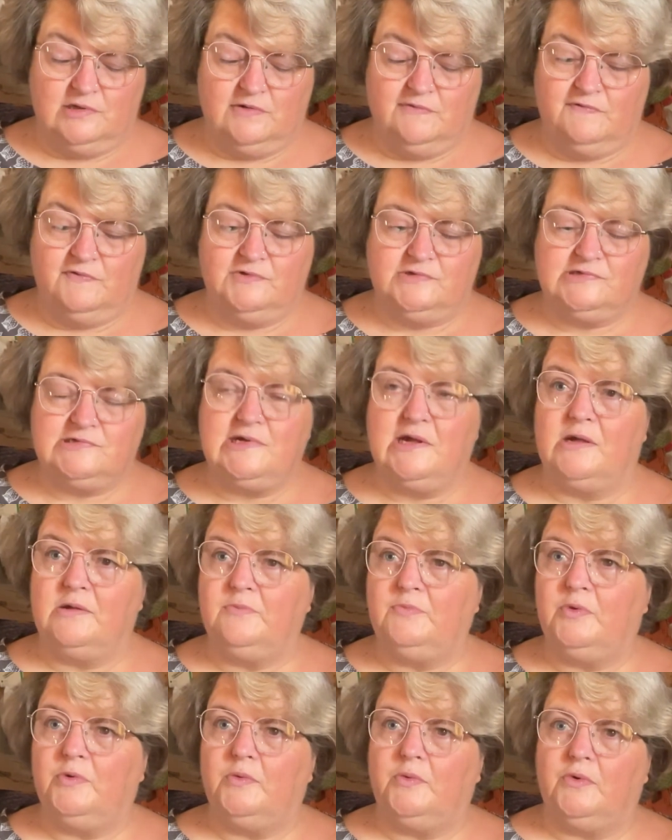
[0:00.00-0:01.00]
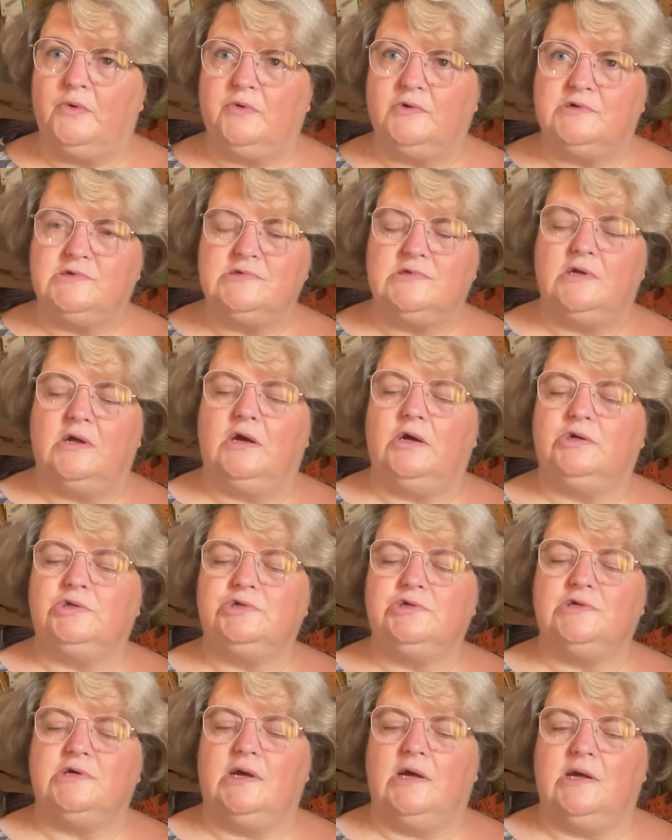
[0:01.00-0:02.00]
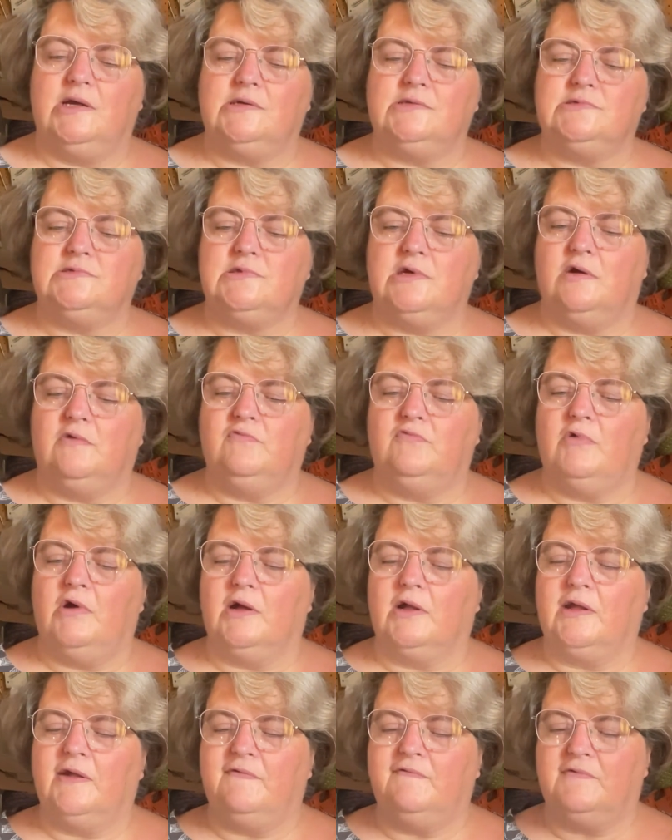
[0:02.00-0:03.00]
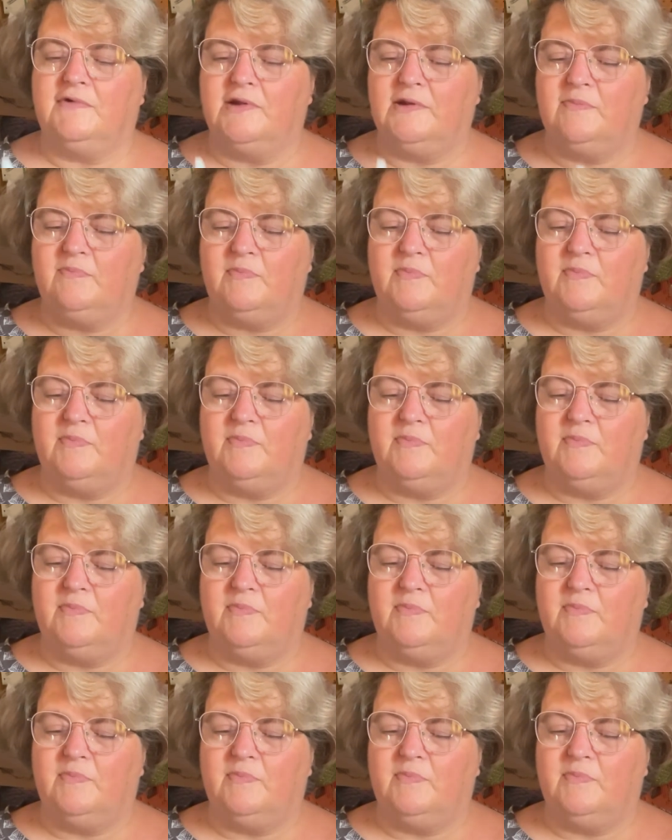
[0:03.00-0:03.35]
for the table, or as large as a rug if need